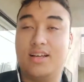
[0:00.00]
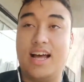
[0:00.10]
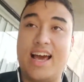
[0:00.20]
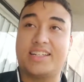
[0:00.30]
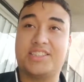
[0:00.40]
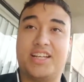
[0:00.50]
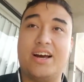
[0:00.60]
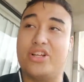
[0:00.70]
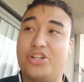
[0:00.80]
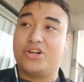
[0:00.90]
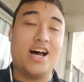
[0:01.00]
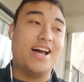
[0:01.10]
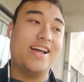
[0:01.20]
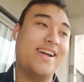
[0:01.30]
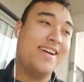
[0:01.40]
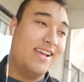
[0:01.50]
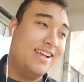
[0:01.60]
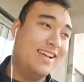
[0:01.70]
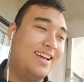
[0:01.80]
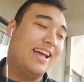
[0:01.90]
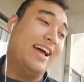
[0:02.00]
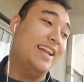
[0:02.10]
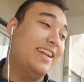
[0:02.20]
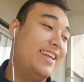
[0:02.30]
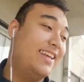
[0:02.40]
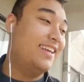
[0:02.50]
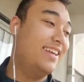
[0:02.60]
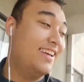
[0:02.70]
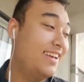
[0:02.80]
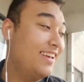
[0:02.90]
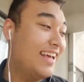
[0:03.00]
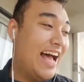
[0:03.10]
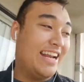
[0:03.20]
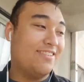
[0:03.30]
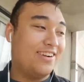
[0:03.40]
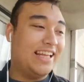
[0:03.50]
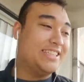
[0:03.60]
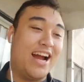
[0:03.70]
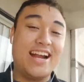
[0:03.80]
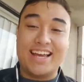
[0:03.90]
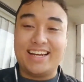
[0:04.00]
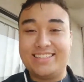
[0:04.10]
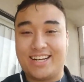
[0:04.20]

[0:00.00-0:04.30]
I'd actually have to try, and I didn't really try to get into